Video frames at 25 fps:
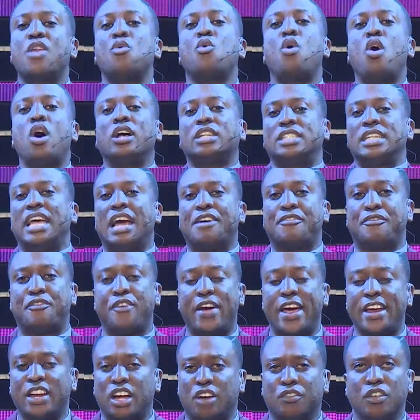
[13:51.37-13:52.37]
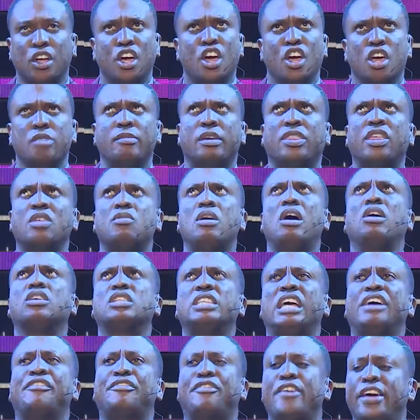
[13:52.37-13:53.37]
What was he afraid of? You may think, why was
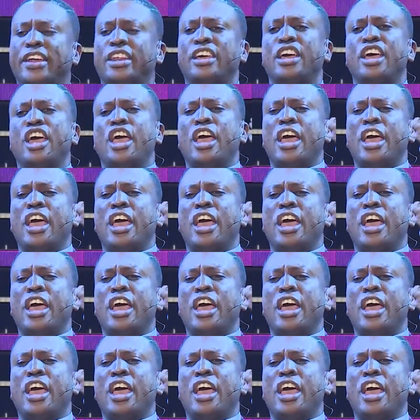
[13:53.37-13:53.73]
he afraid?